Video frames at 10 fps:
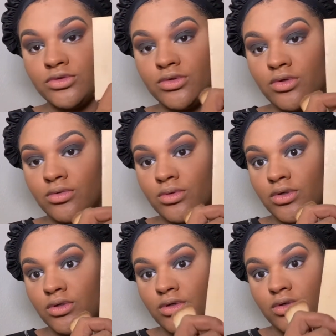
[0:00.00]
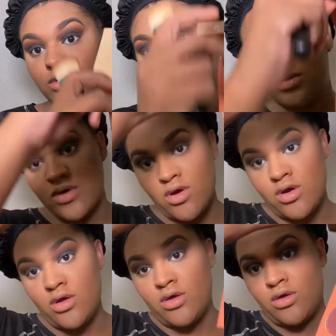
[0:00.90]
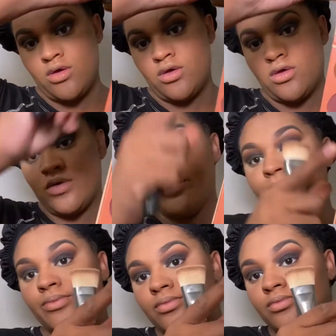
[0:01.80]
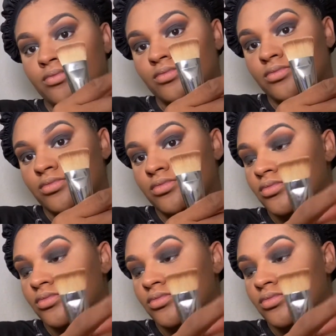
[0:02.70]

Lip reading: I'll take this Juvia's Place